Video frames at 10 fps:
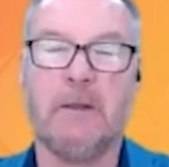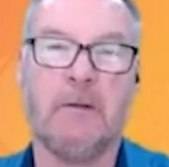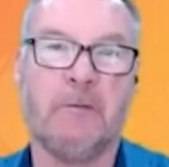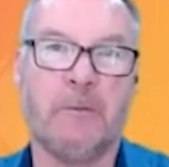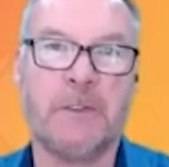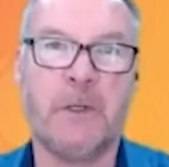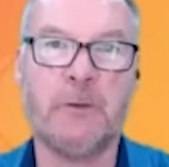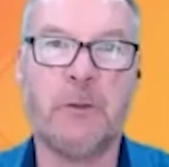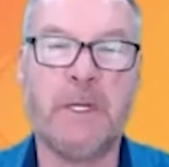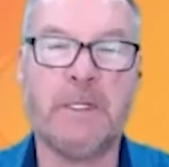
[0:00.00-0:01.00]
from social
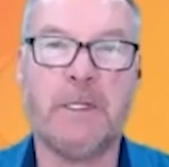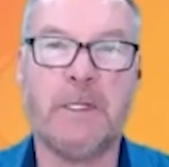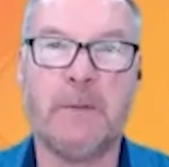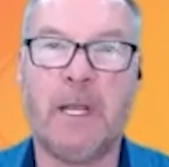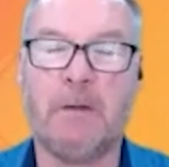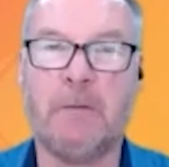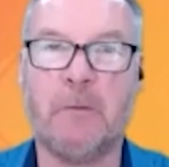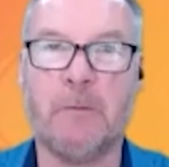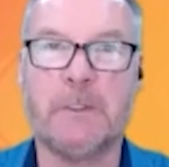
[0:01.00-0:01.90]
media platforms.